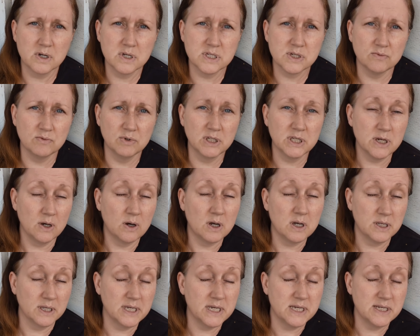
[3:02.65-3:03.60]
because it really
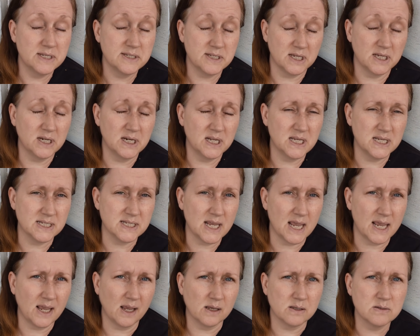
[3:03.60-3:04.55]
all is in
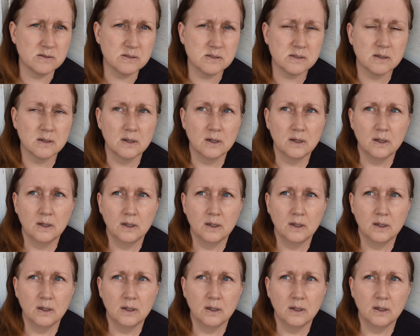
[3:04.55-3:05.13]
his hands.